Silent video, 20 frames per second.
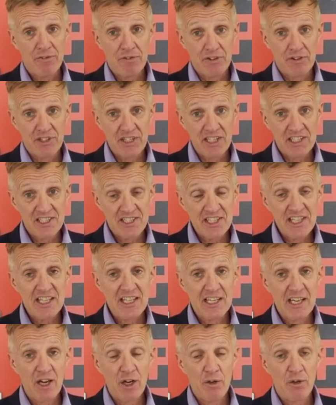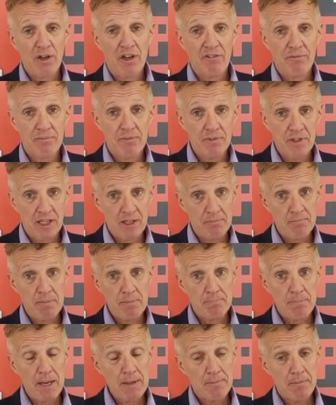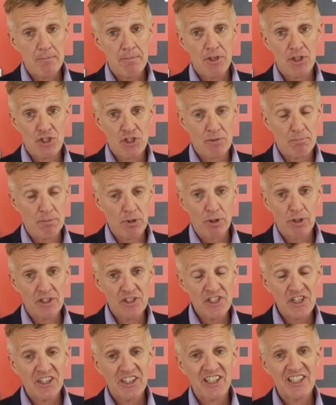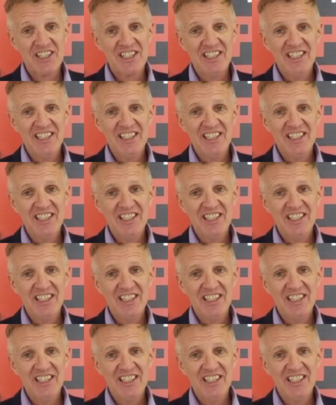the CEO of paper merchant Ball & Doggett,